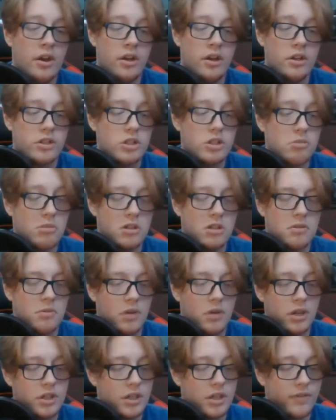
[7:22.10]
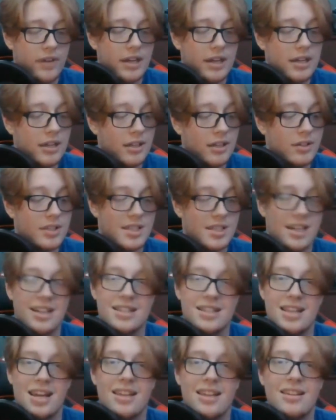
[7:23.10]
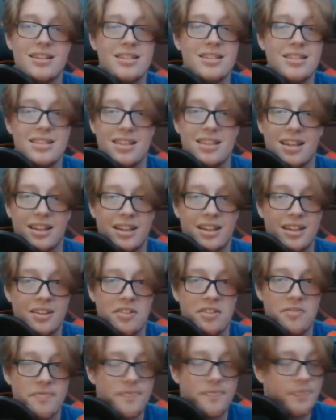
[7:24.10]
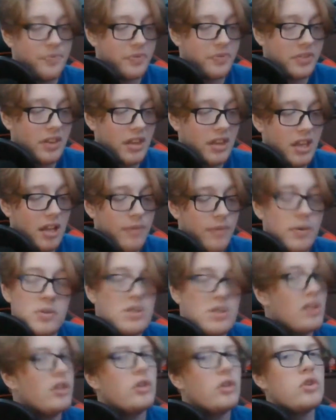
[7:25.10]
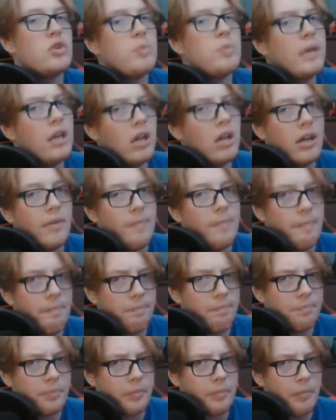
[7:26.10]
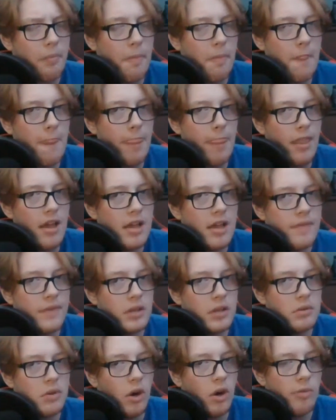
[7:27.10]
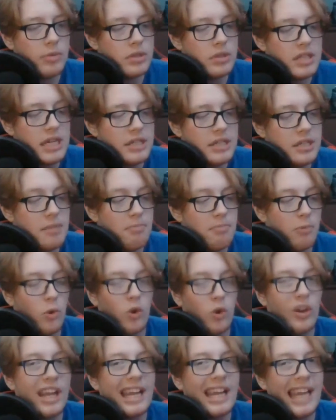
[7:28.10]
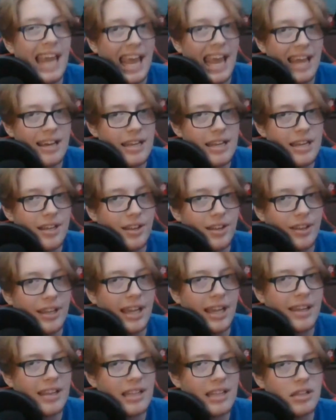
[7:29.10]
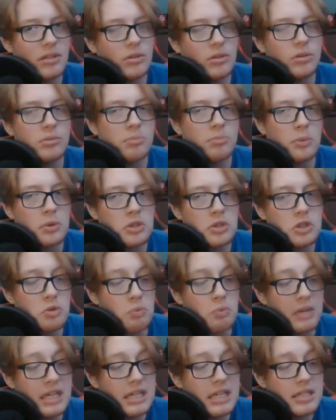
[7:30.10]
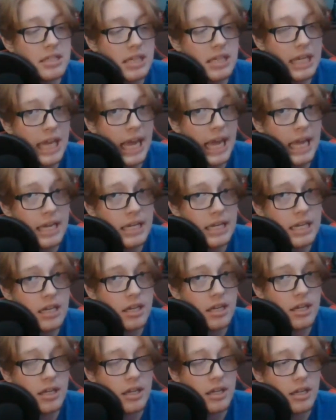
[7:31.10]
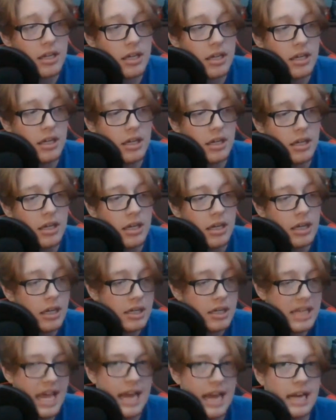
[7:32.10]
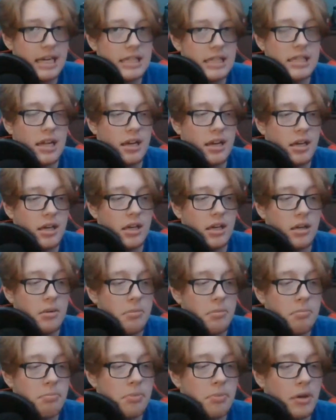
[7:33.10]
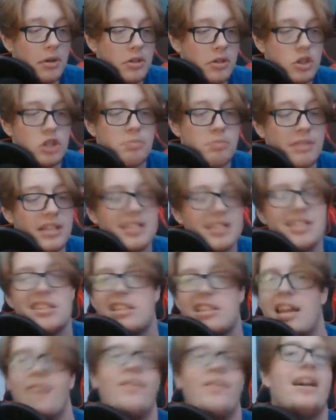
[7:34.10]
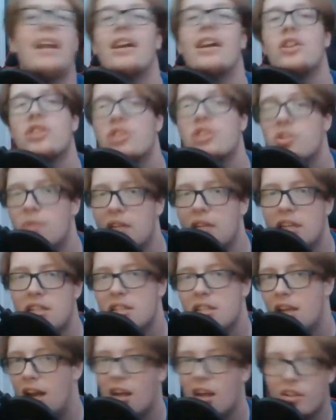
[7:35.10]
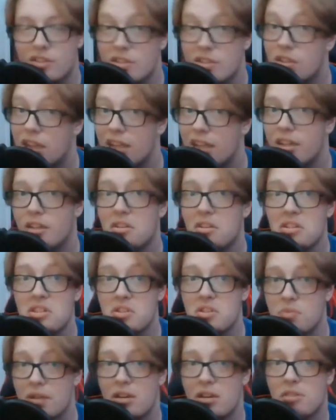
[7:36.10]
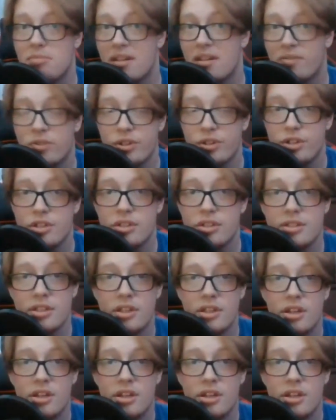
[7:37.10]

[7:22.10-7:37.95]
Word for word: so much for watching. If I had to give this out of 10, this is like, if it was a little sweeter, if it almost tasted more like candy, like had that little more sweetness like candy, 10 out of 10. But just because it doesn't have that extra sweetness, and I also like sweeter beverages,